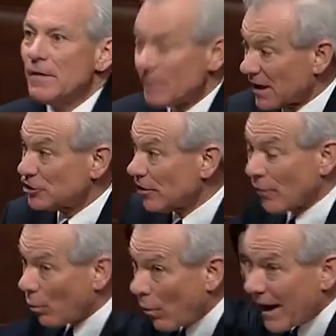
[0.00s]
because you have
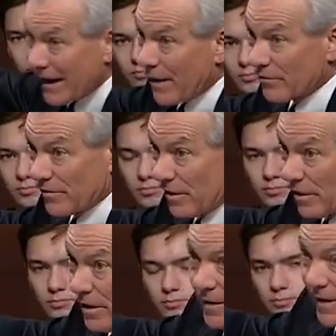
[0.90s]
a White House
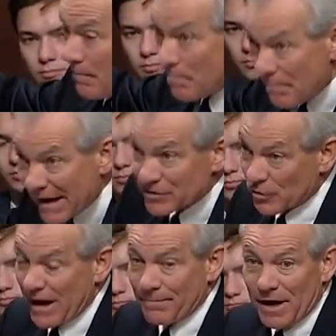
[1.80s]
here that makes
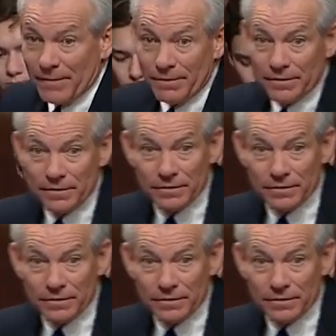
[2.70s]
crap up,